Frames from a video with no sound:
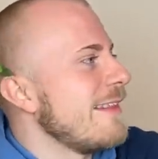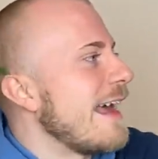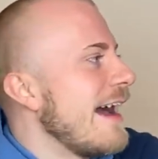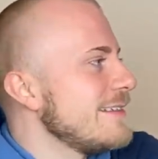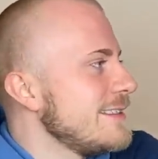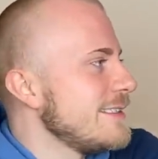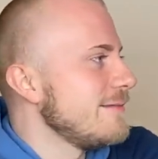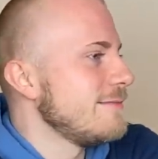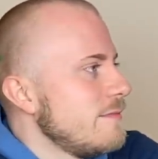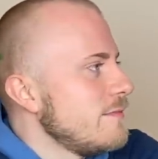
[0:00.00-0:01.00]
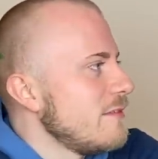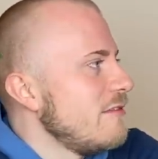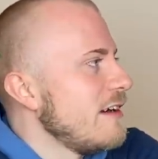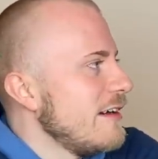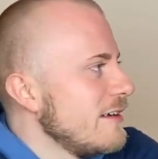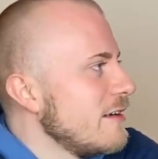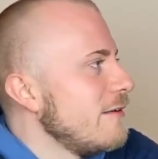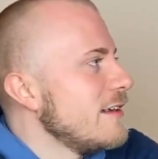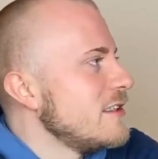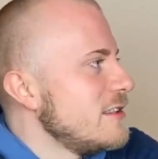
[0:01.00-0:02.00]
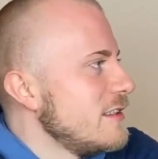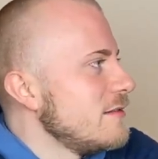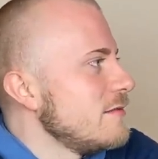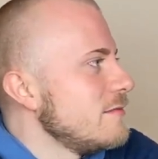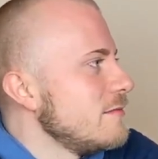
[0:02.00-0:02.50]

that. A very good question.